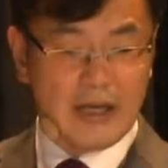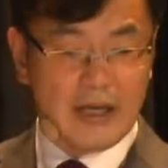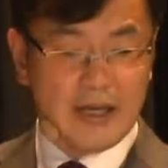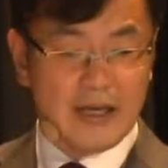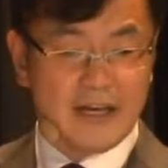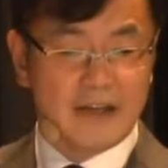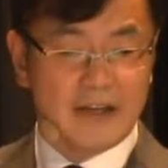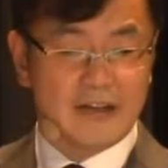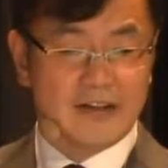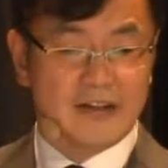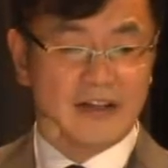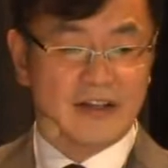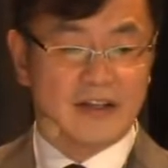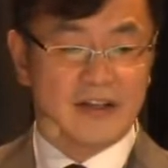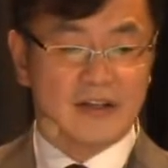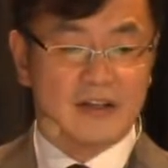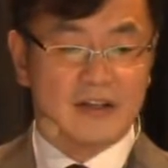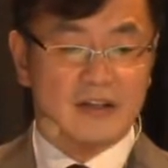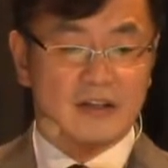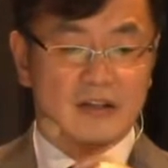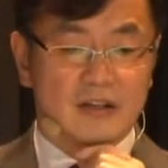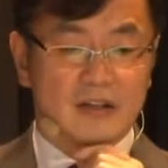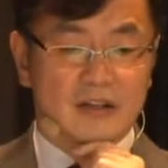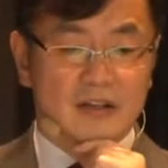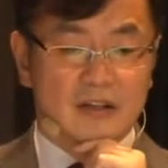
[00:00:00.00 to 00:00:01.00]
And
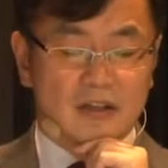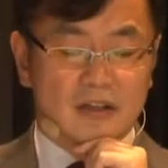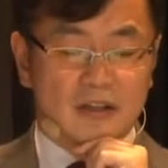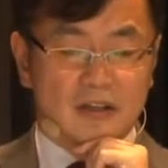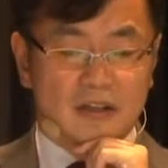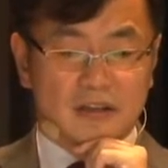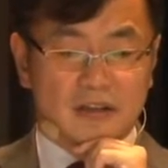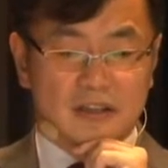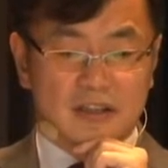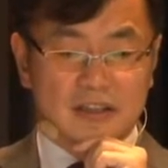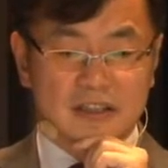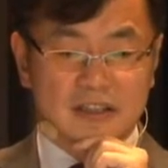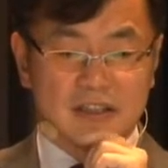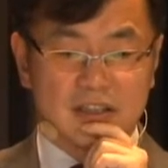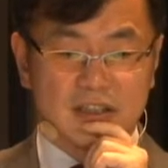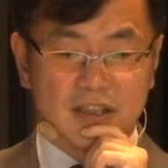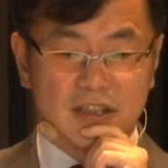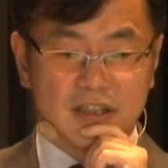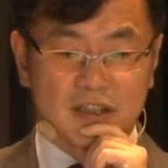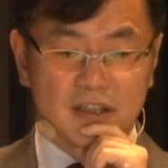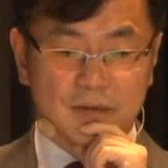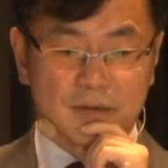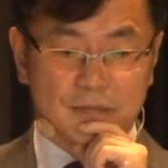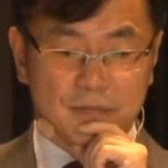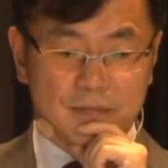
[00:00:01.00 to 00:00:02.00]
uh, this,
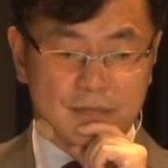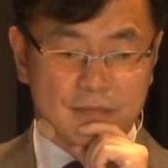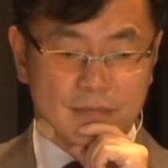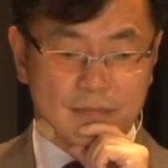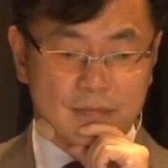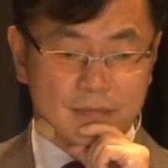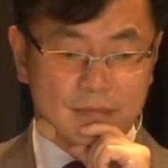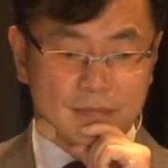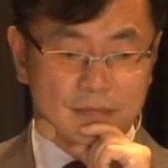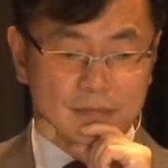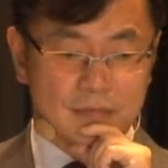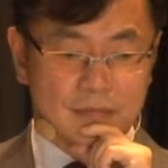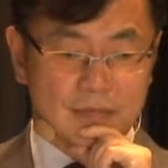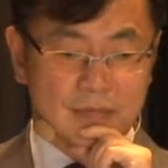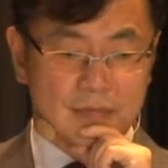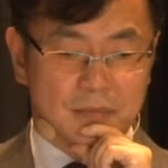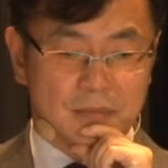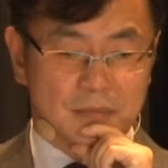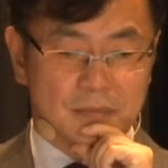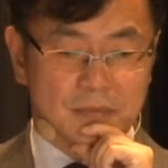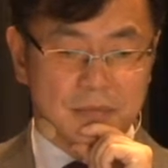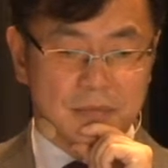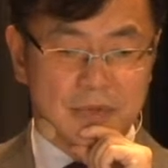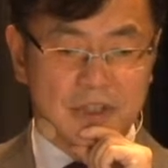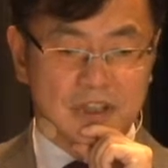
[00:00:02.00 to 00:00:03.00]
uh,
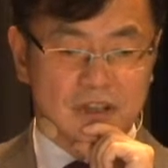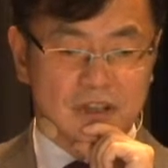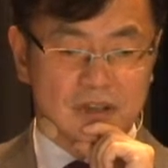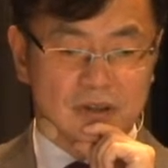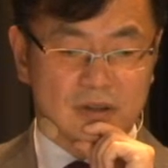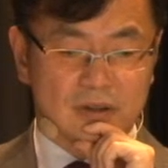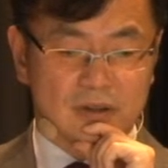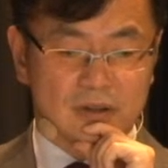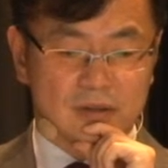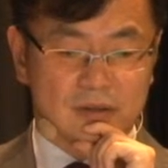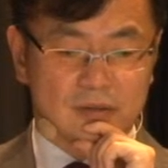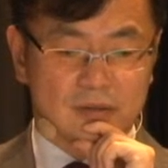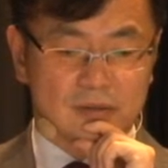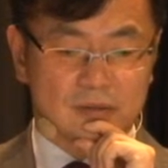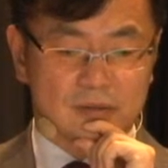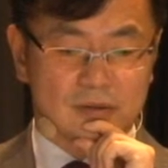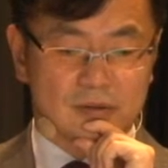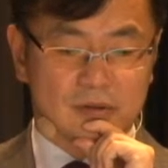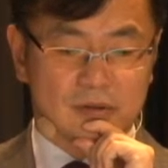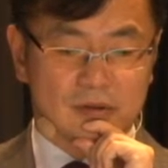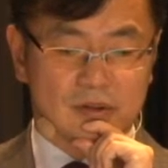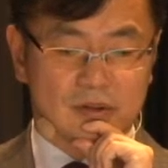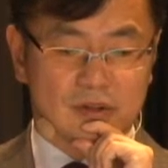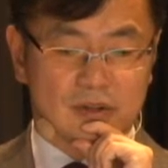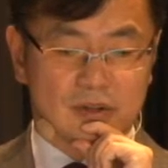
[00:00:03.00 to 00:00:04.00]
I mean,
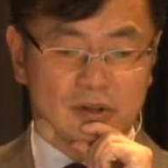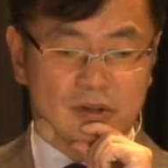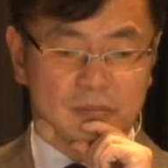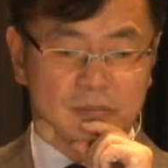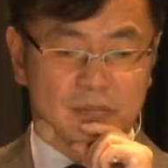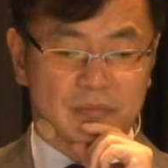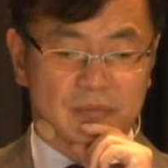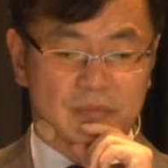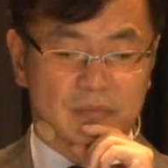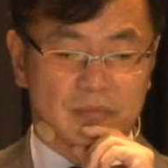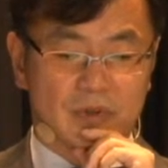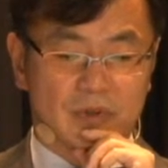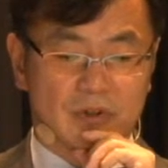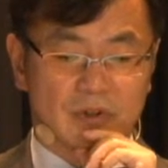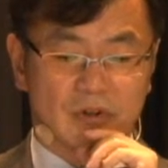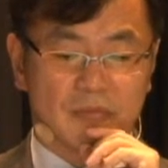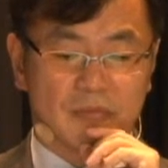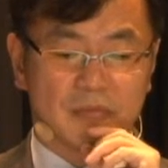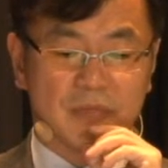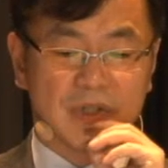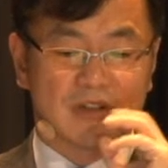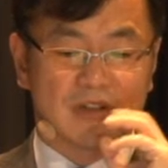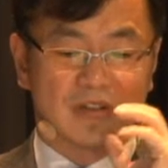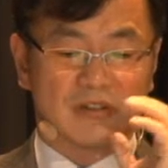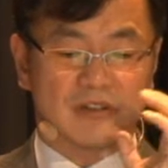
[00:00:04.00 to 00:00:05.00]

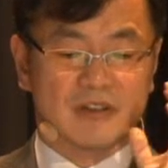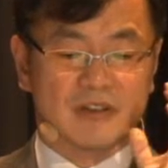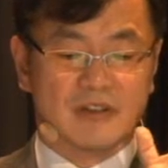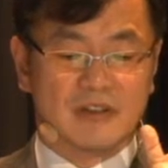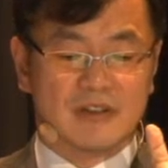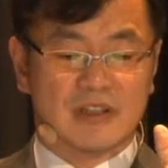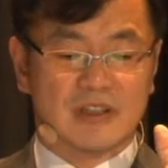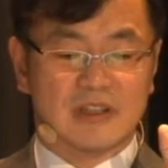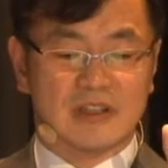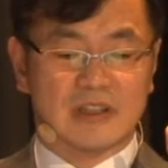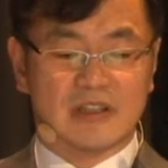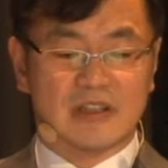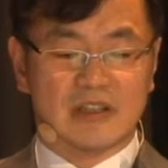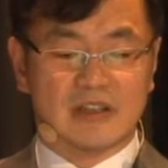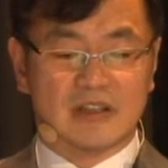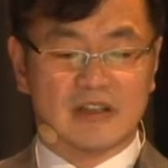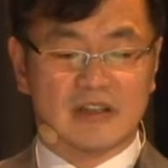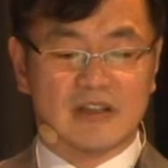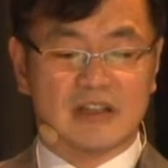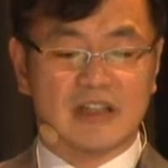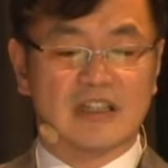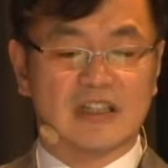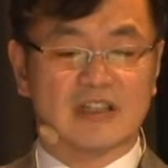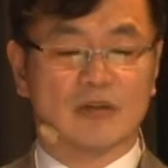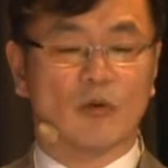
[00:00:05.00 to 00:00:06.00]
I mean,
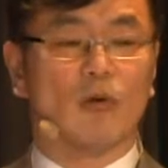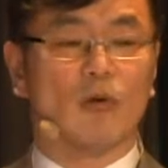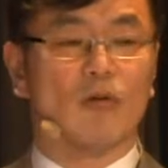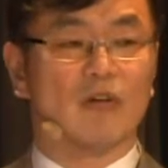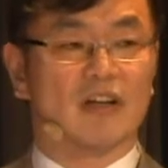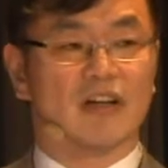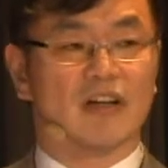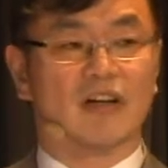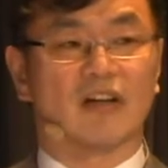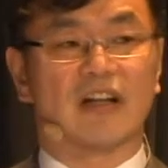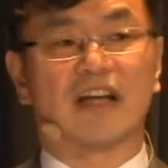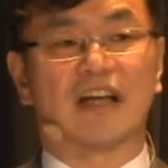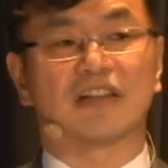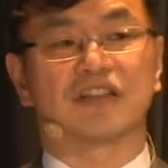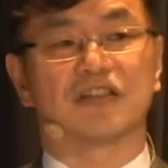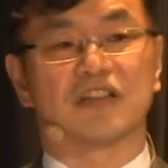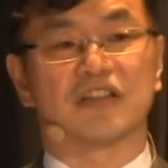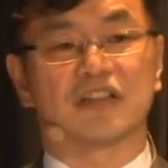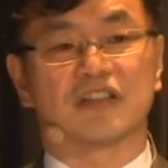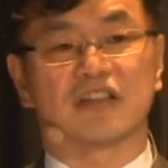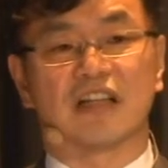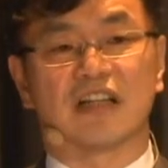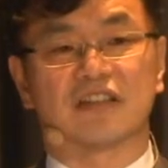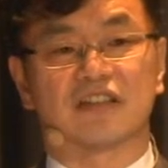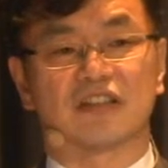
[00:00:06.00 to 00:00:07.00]
this all the connection
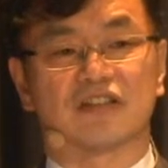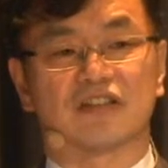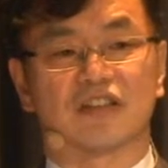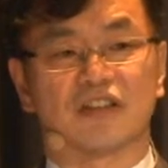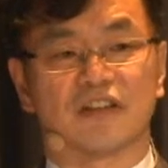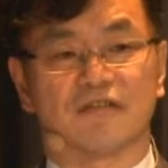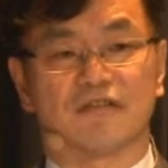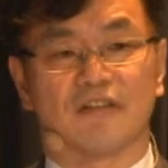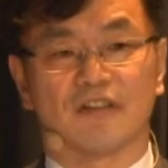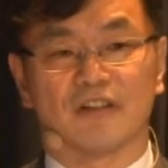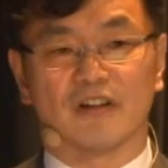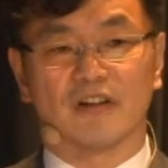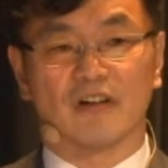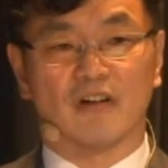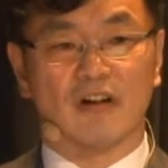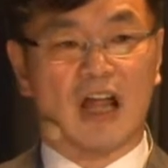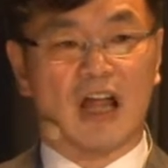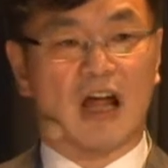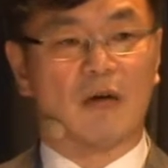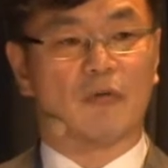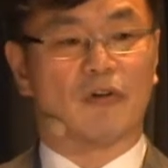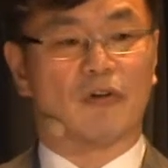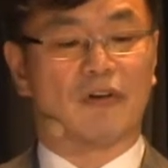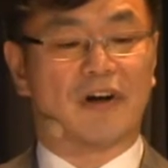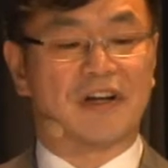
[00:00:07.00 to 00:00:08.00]
is necessary for the
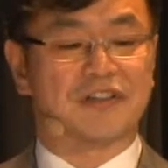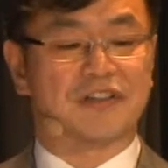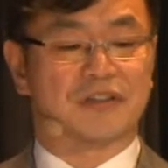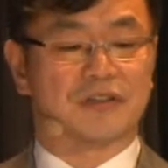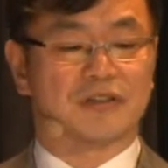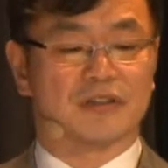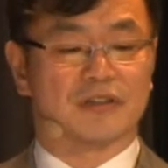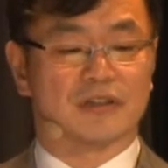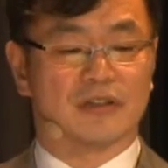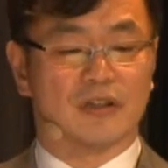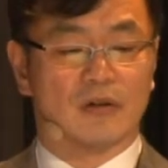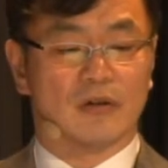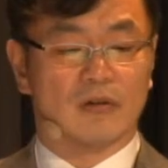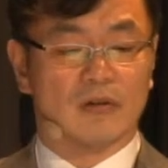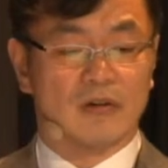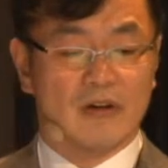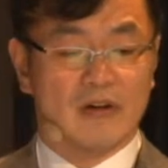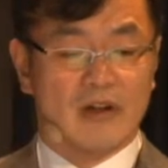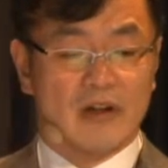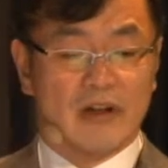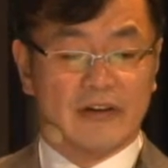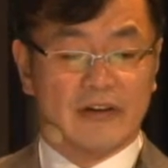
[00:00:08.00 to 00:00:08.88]
collaboration. So